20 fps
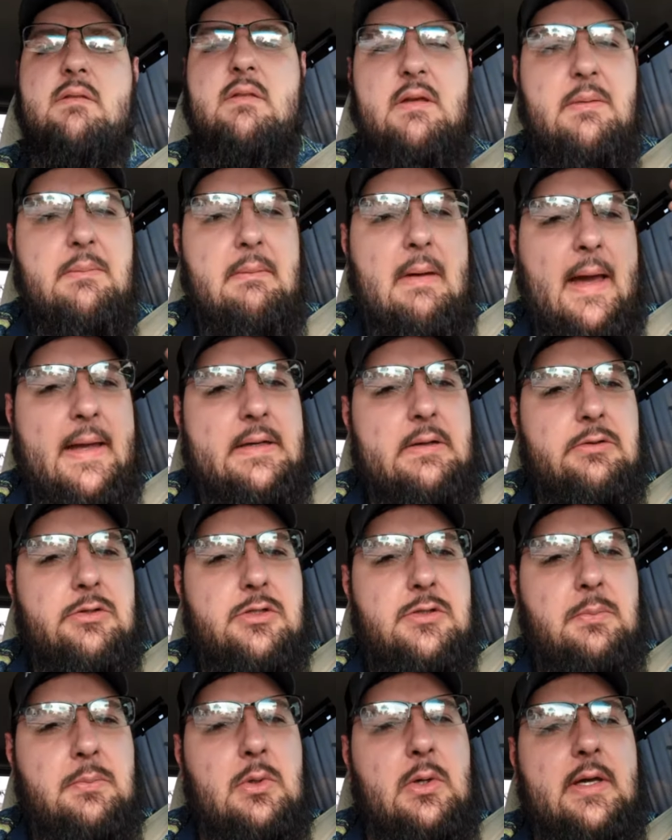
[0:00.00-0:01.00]
they're
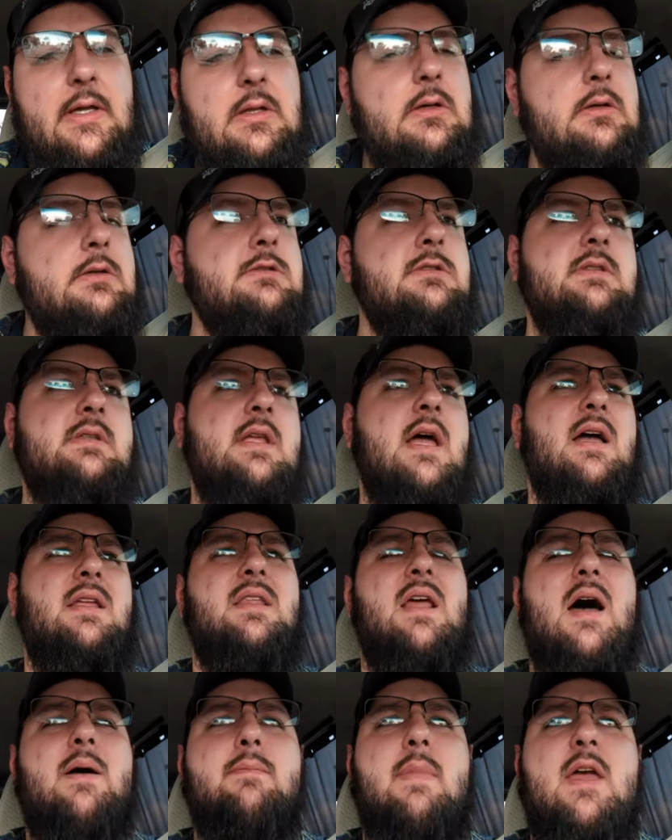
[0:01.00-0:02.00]
minor spoilers,
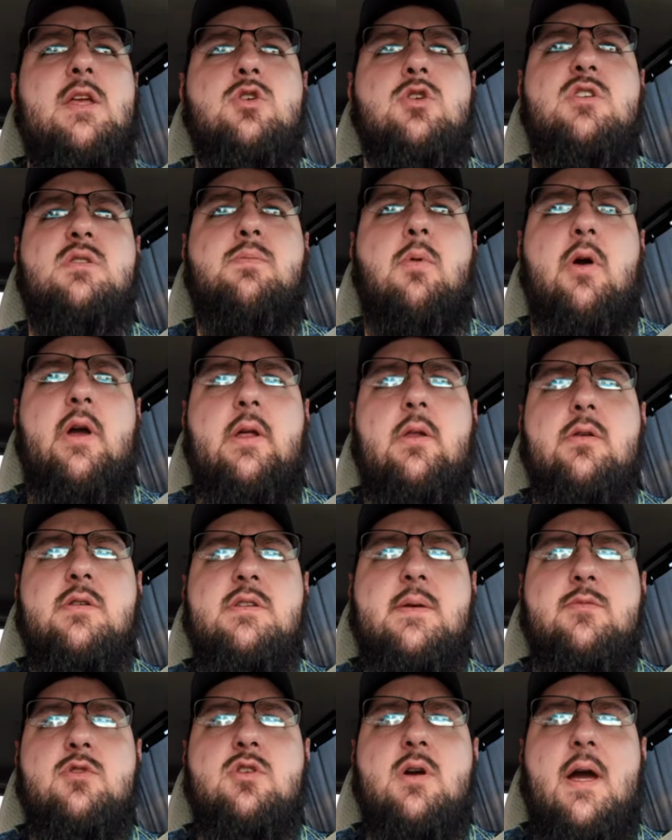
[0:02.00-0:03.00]
not not major
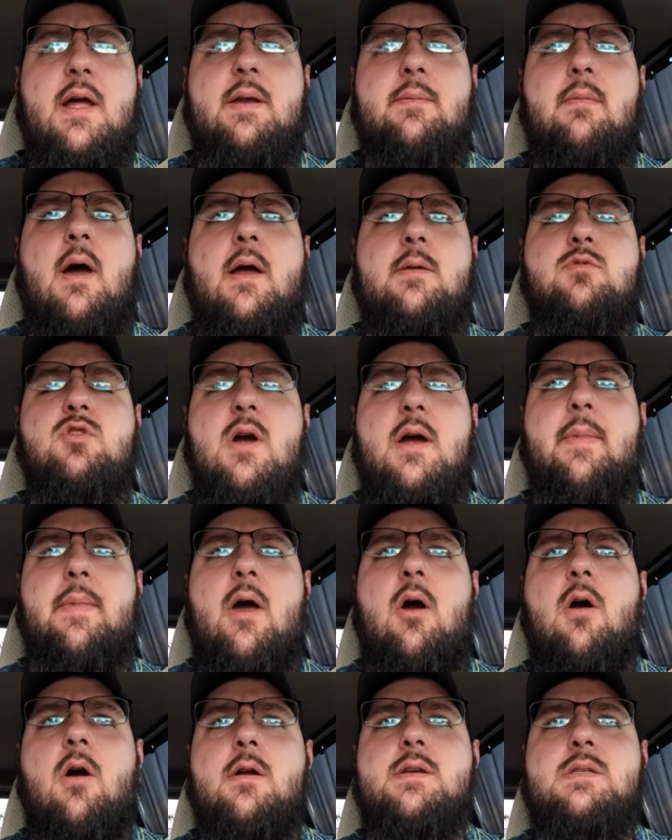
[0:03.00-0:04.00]
spoilers. I'm trying I'm trying
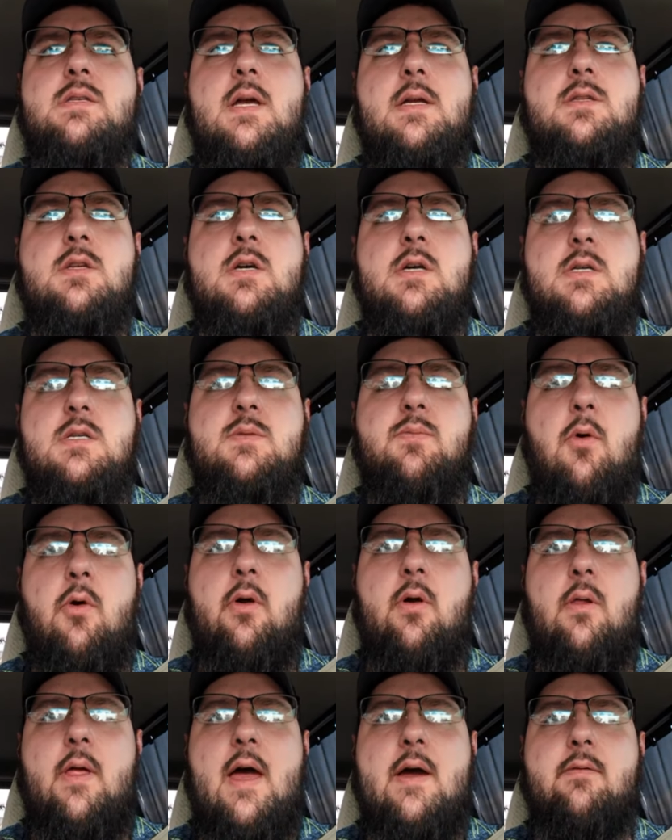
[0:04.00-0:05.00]
my hardest not to
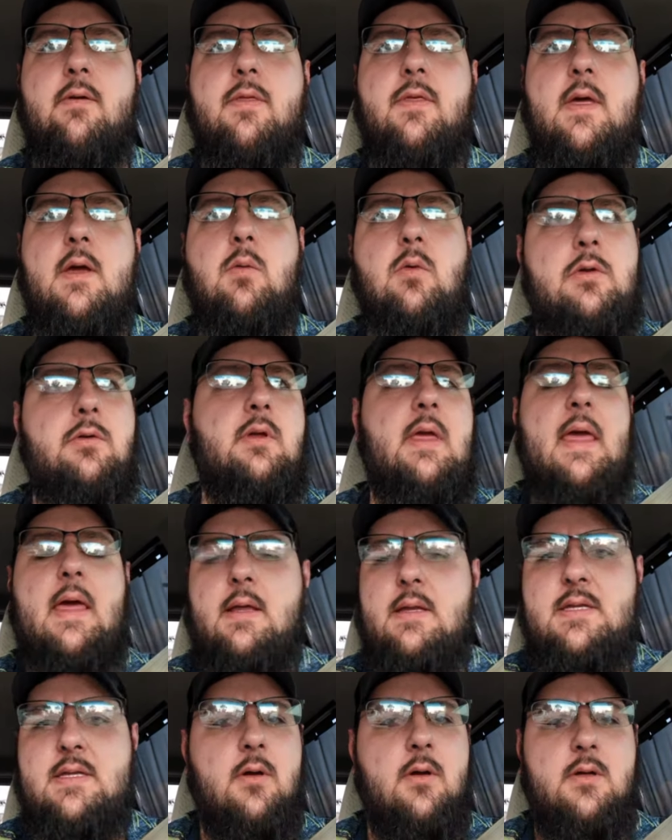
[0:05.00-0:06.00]
spoil everything. We'll
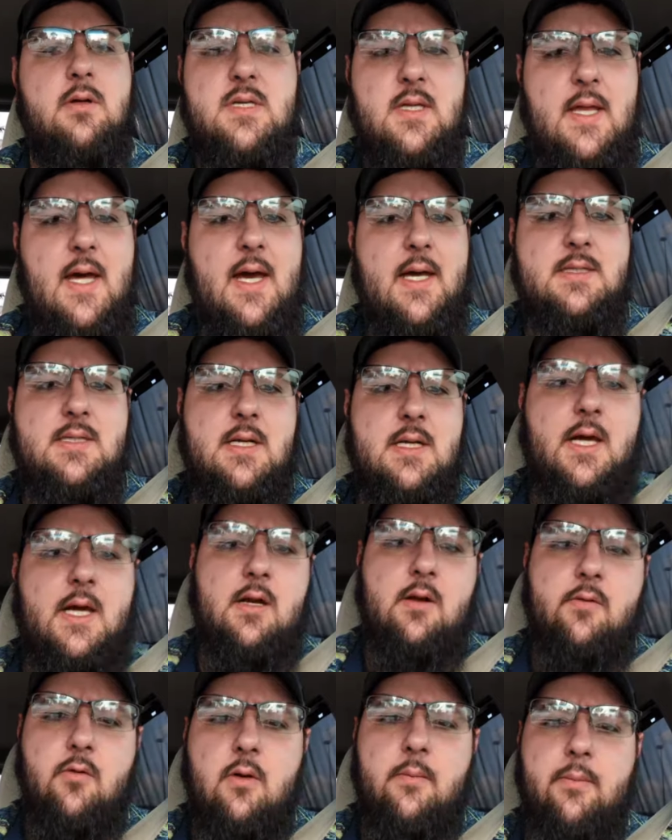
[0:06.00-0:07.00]
get deeper into that
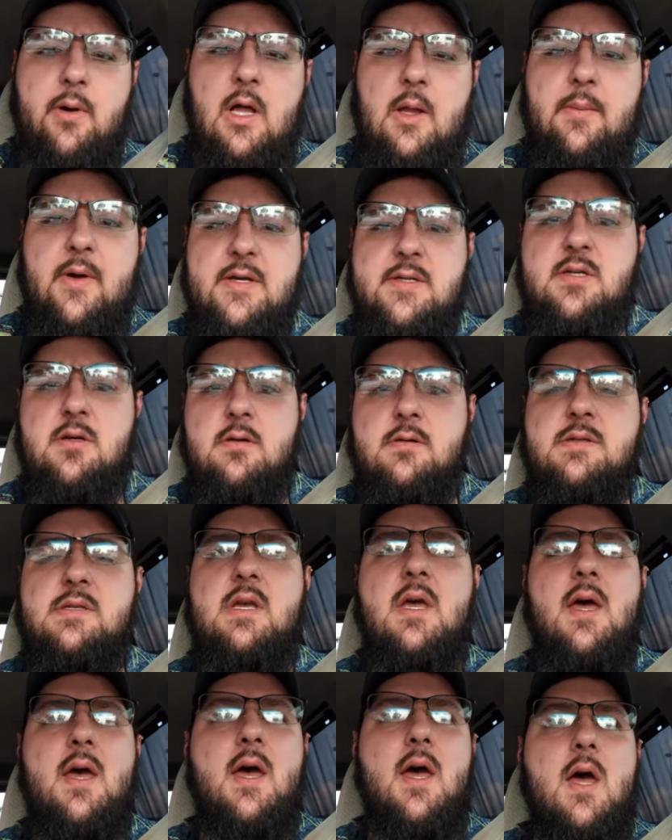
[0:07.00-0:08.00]
tonight over on Ballbusters,
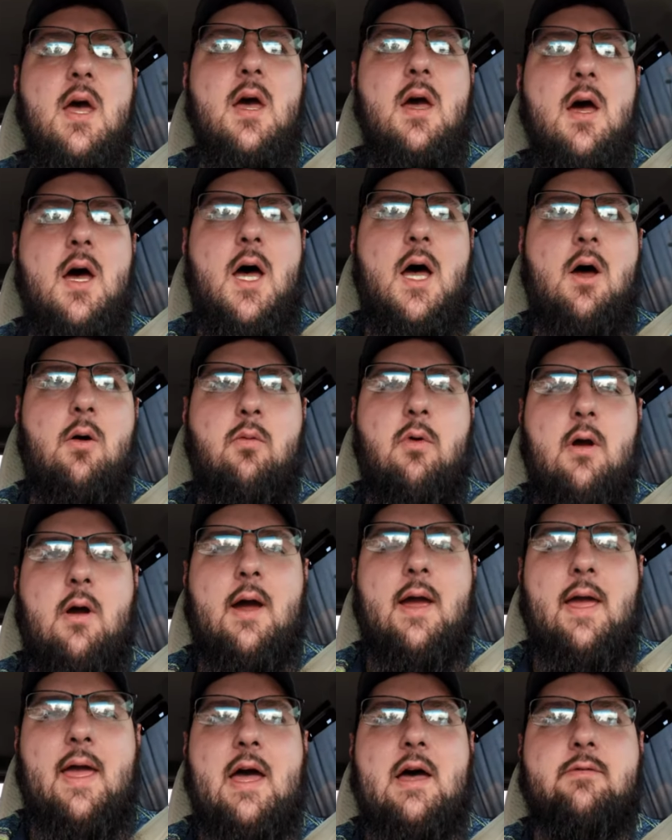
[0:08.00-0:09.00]
uh, where
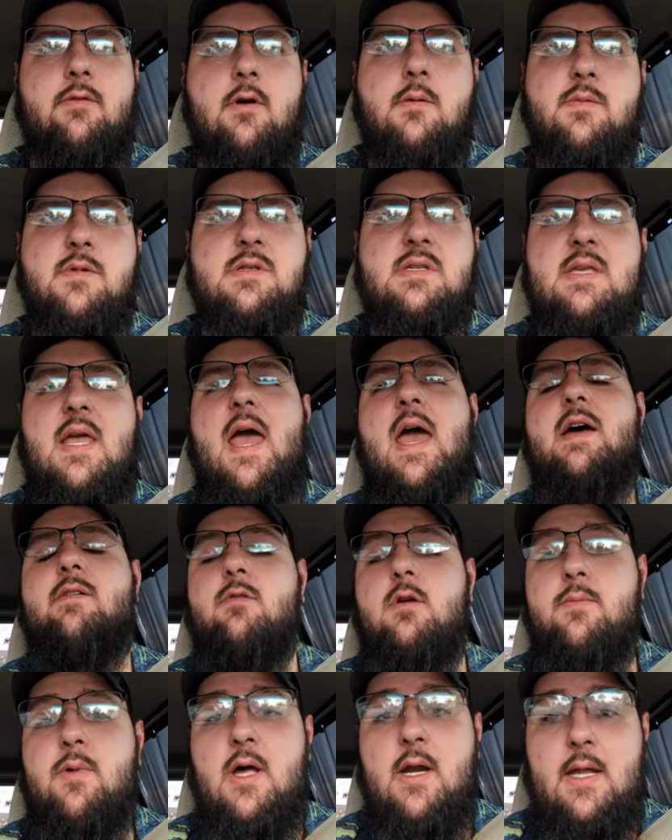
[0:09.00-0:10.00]
I have almost
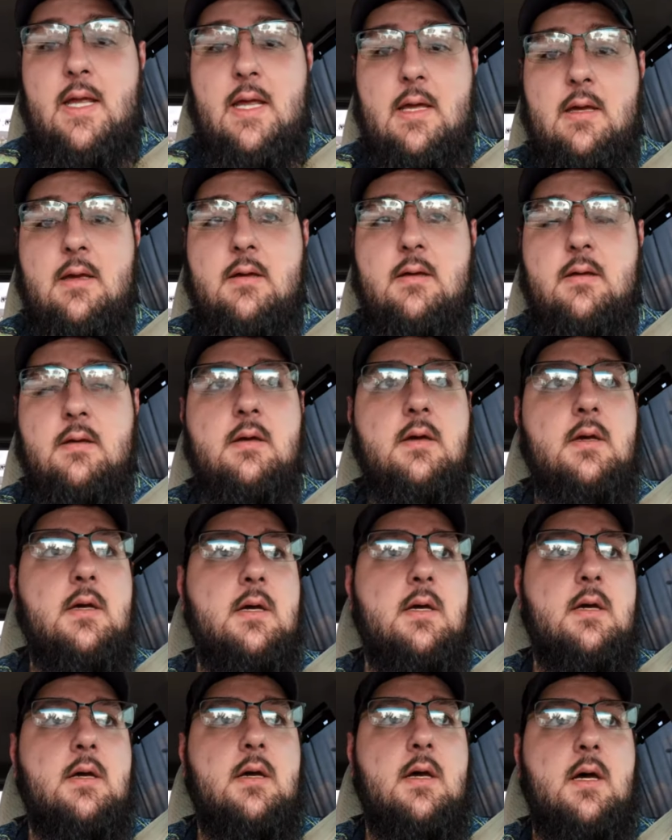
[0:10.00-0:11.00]
everybody
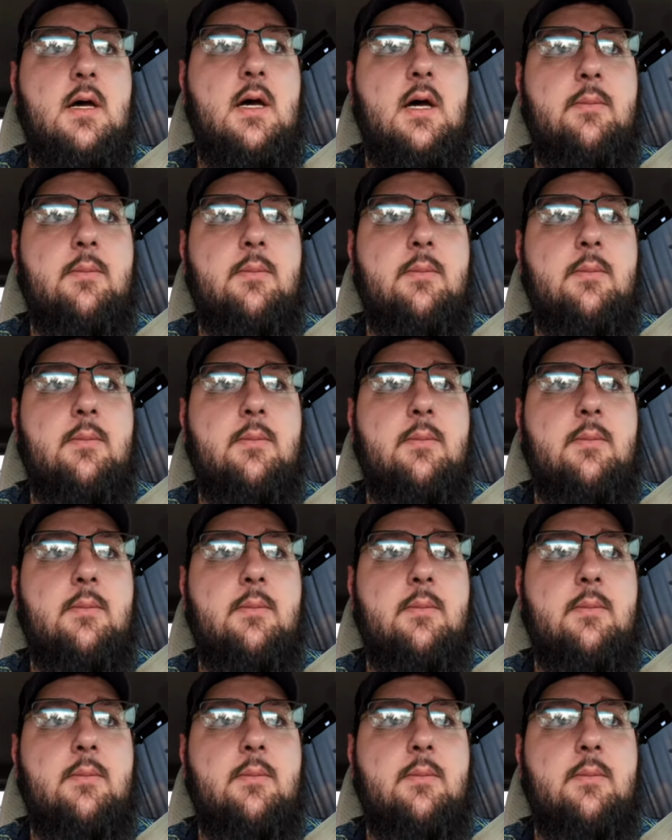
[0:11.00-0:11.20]
uh,